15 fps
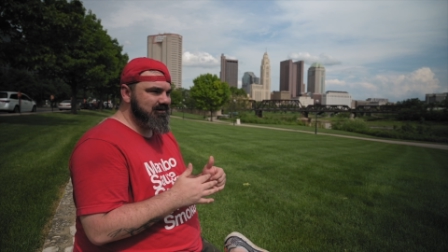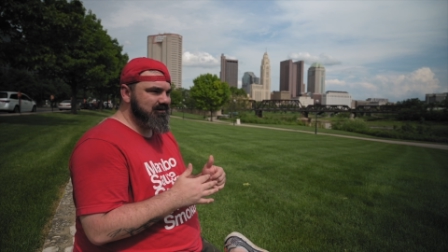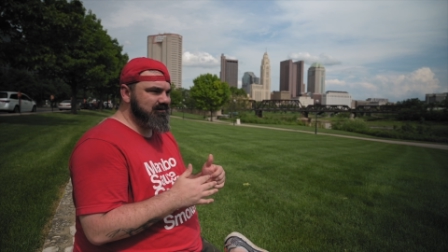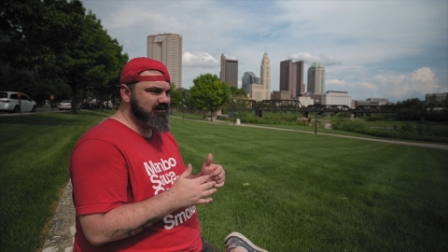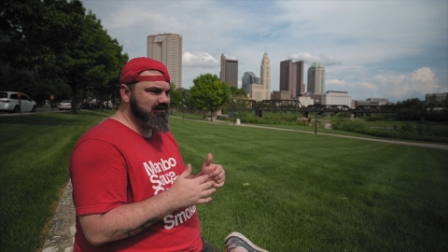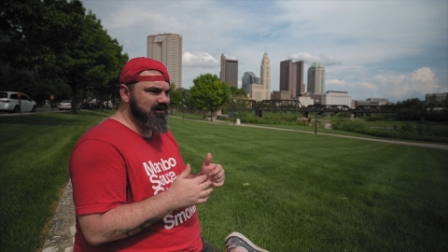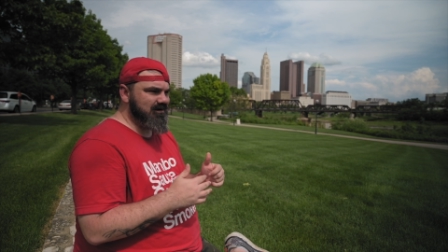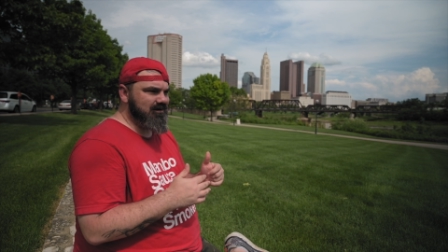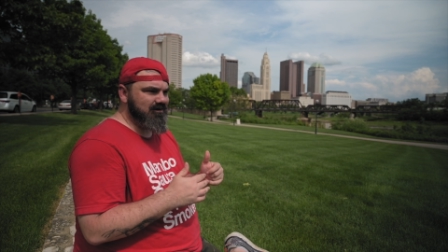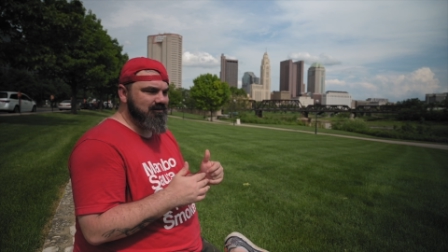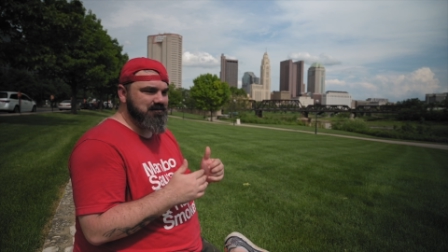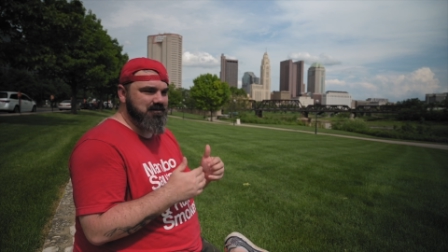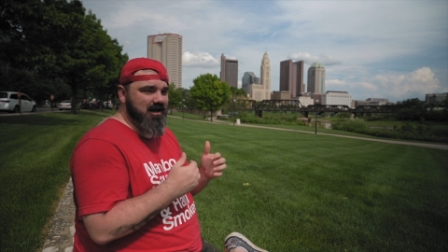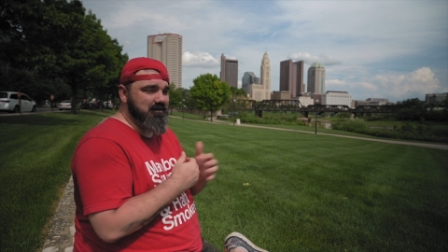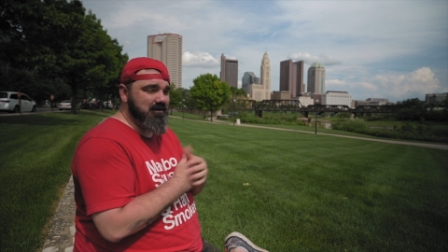So
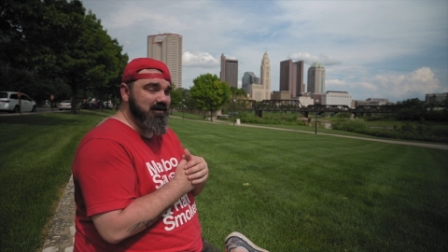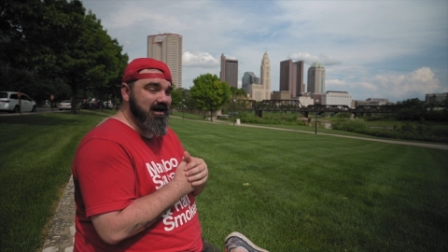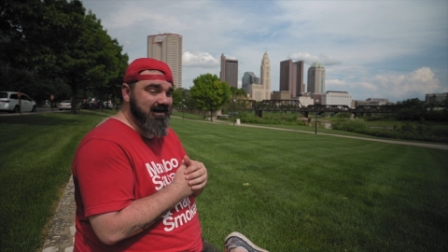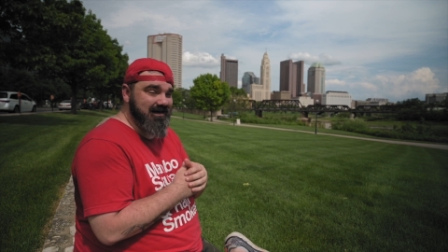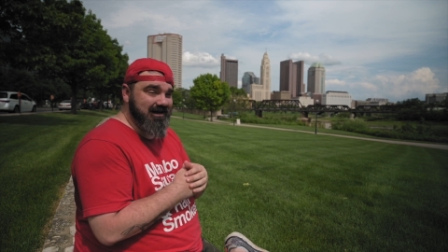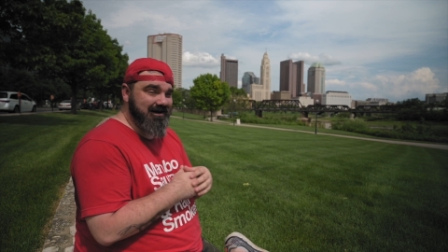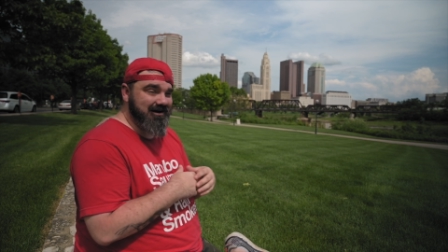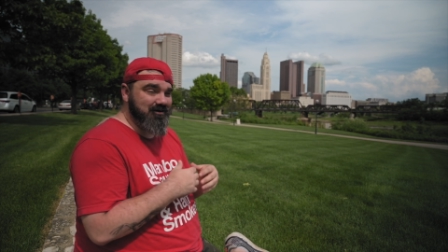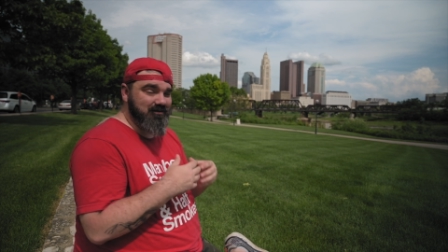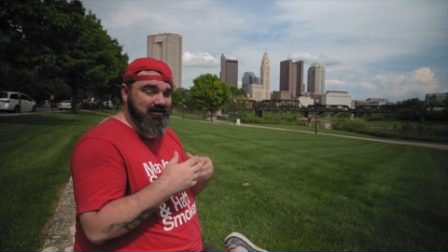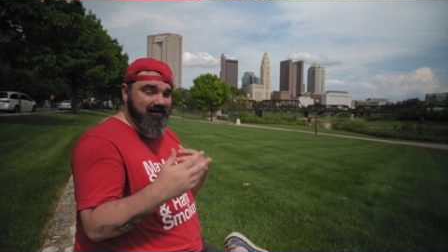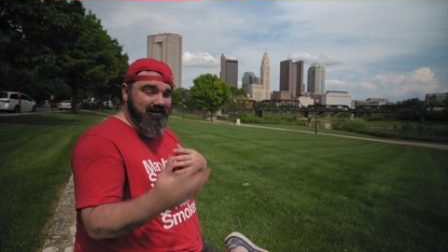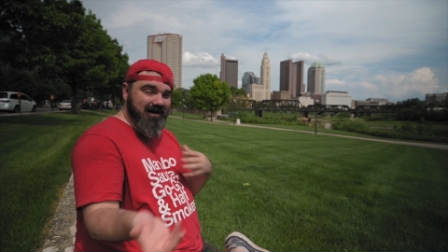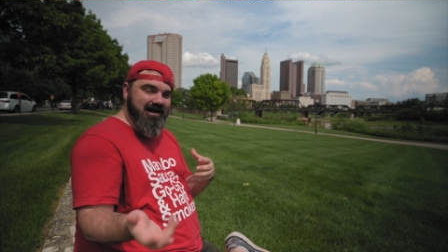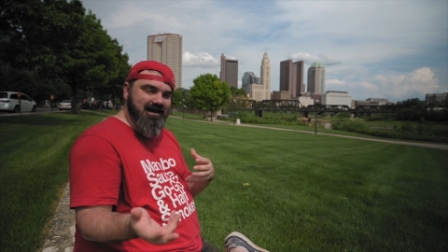I'll be back here
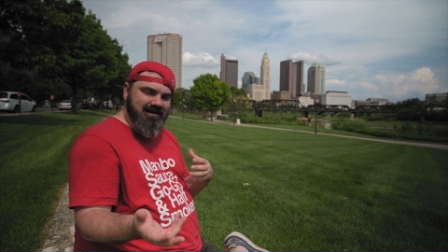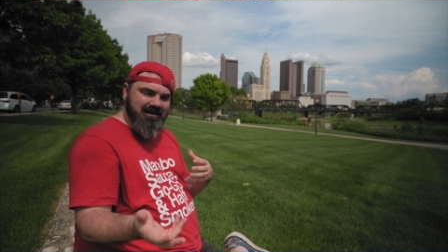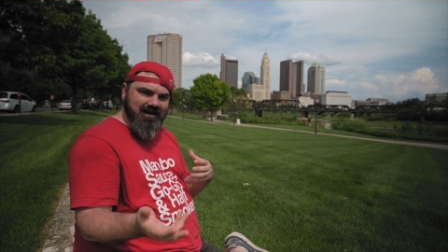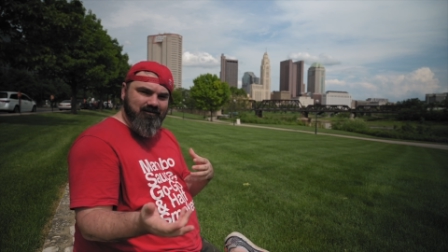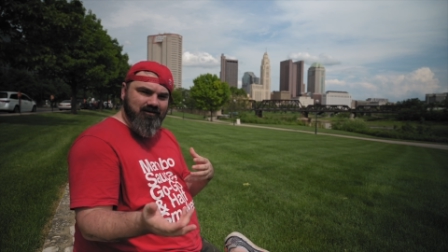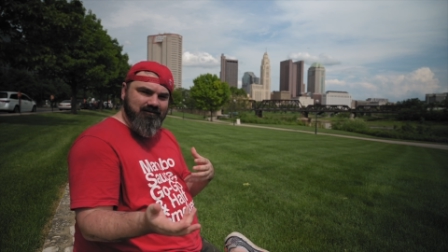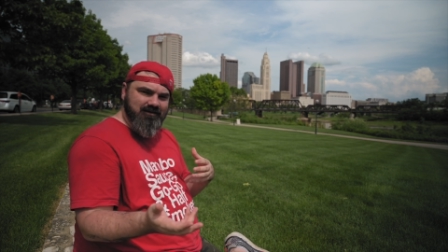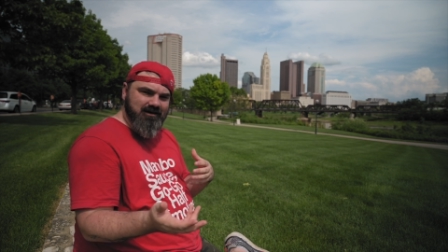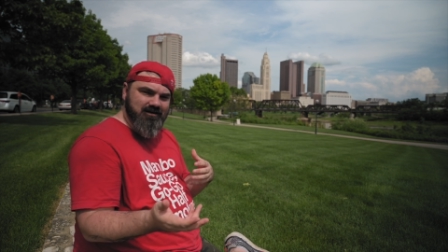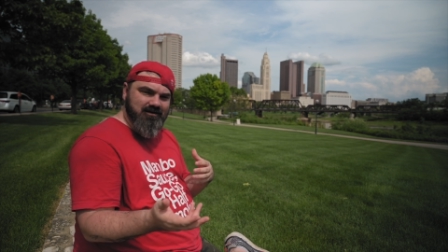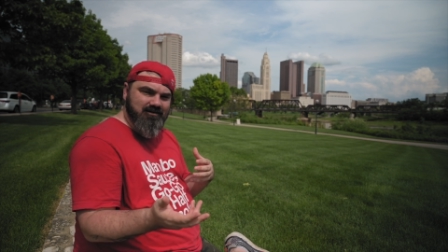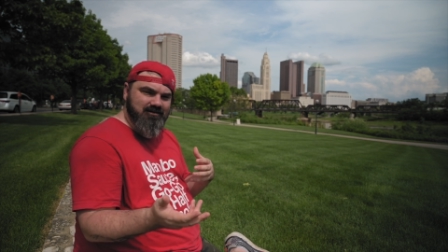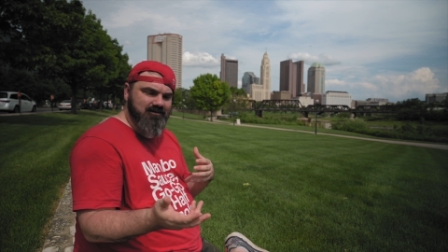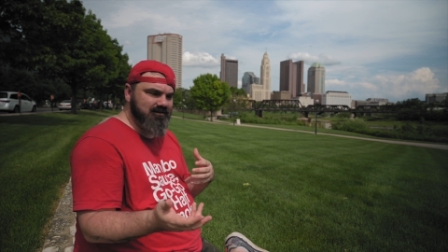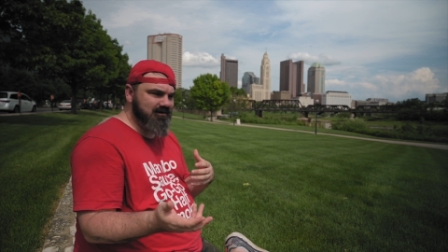with a Lion King
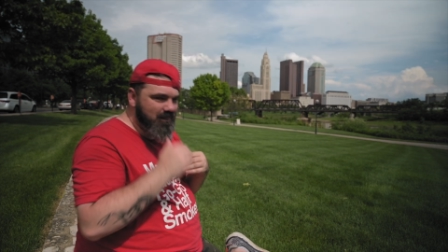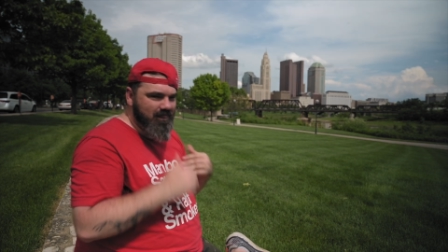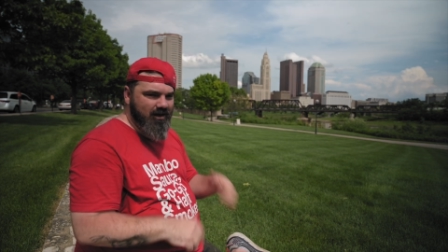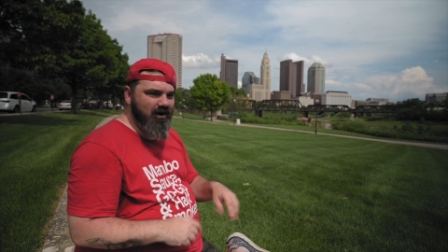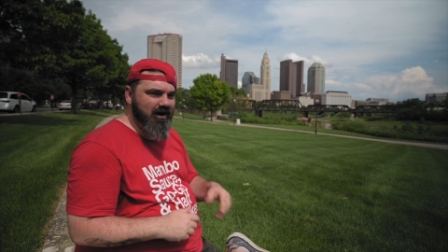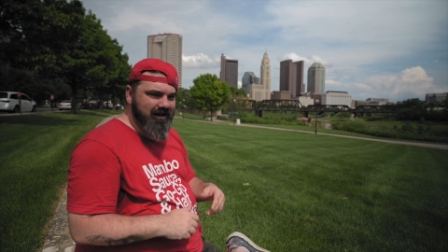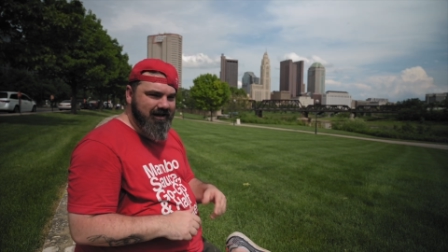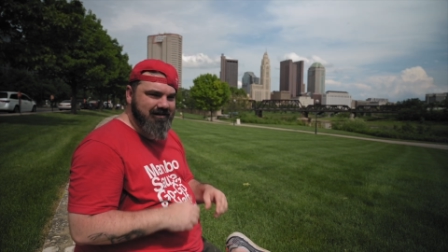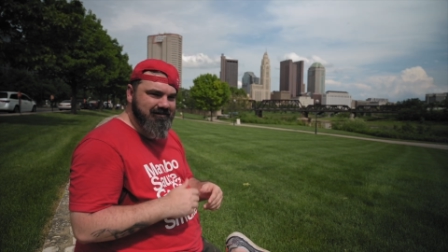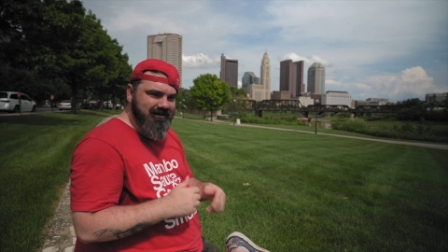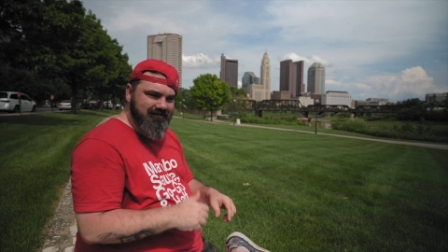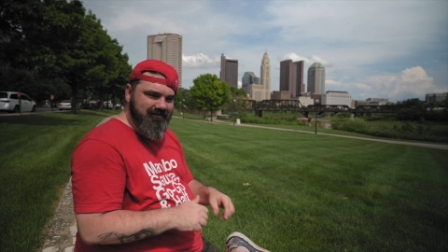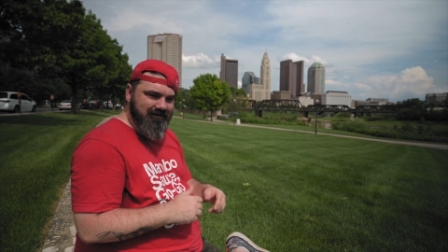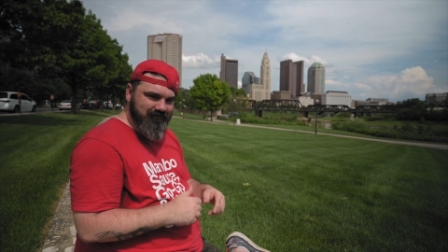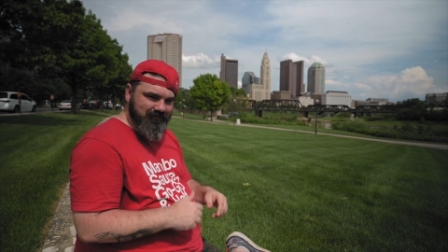review. Alright guys,
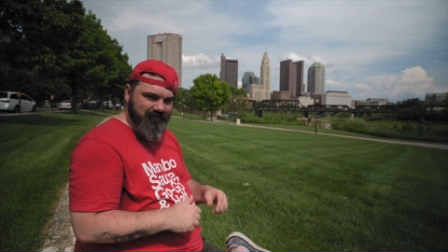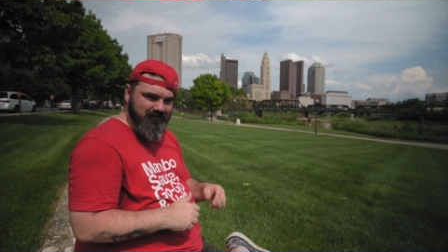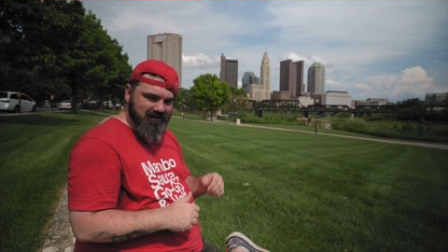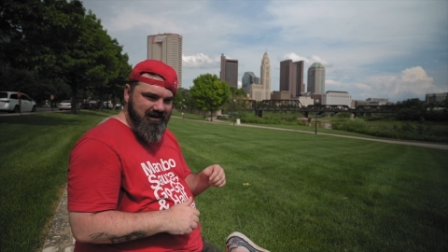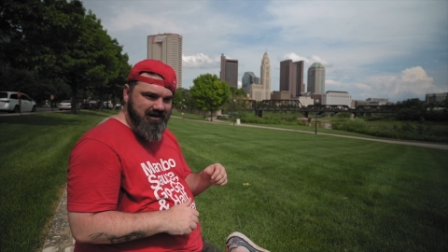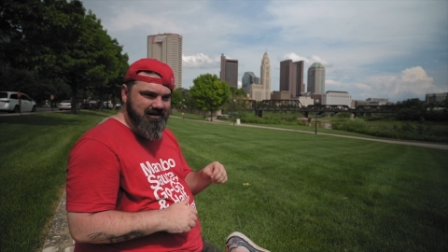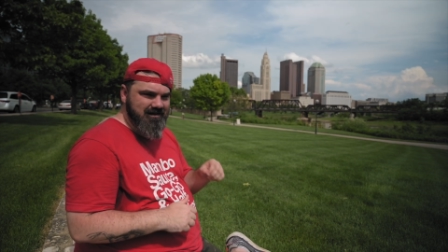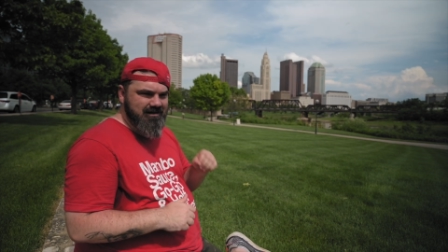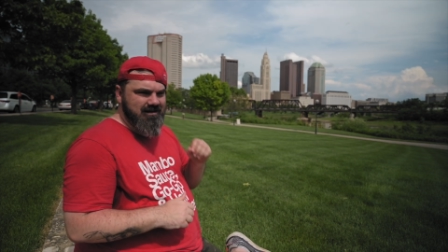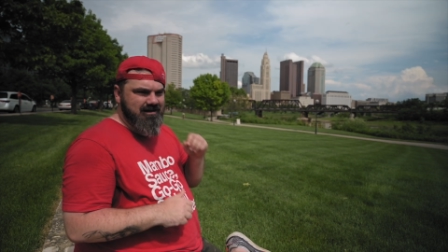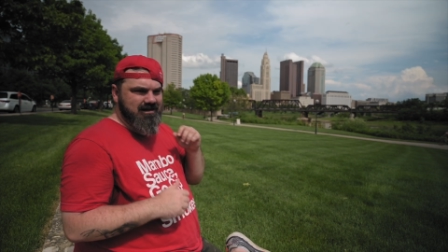that's it for me.